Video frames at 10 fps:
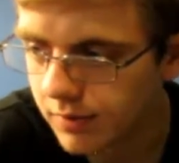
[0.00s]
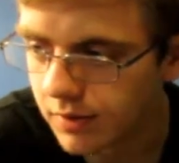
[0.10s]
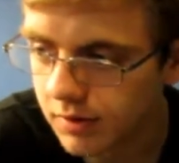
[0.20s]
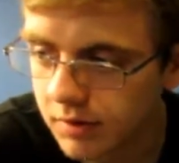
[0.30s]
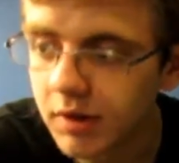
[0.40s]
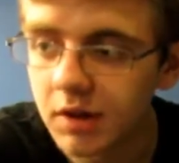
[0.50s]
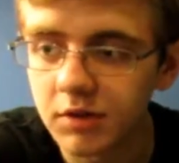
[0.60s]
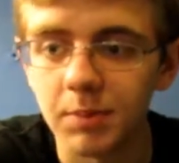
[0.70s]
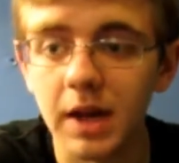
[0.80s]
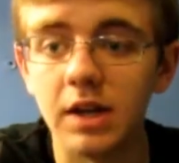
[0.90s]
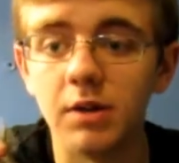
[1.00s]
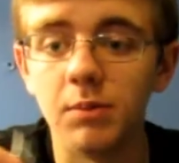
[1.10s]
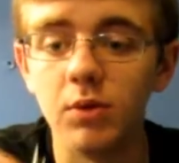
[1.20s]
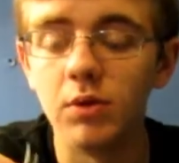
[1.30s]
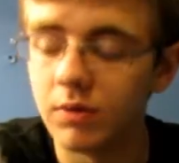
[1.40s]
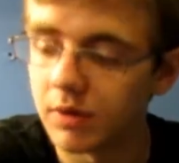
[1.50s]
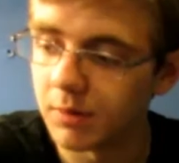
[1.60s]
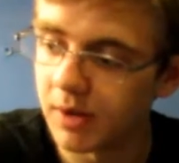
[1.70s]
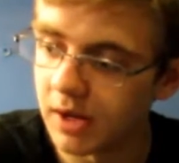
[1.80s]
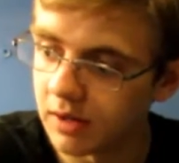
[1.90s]
because this neck's a pain to move and a
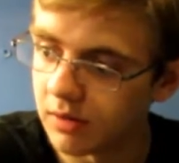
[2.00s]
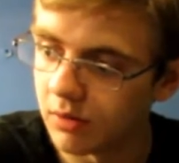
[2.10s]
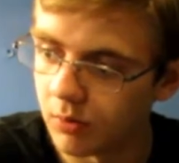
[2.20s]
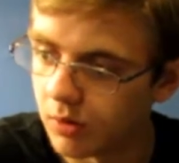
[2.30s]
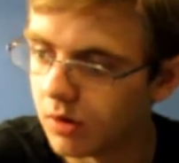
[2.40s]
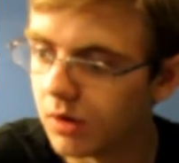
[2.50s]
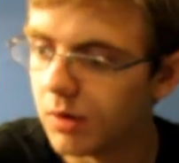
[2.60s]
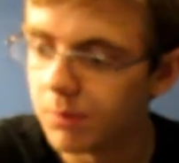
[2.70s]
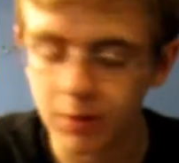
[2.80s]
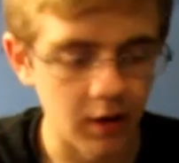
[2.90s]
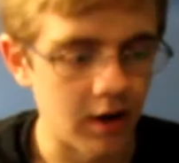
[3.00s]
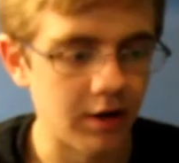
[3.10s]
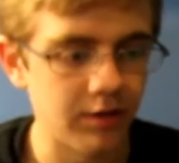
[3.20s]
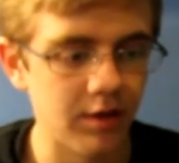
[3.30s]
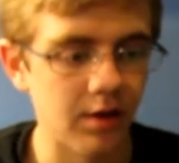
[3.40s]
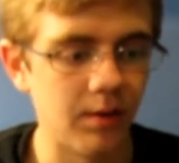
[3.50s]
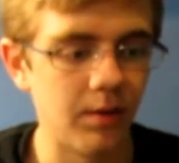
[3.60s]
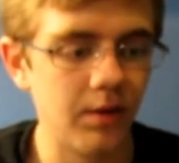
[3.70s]
pain to put on, so...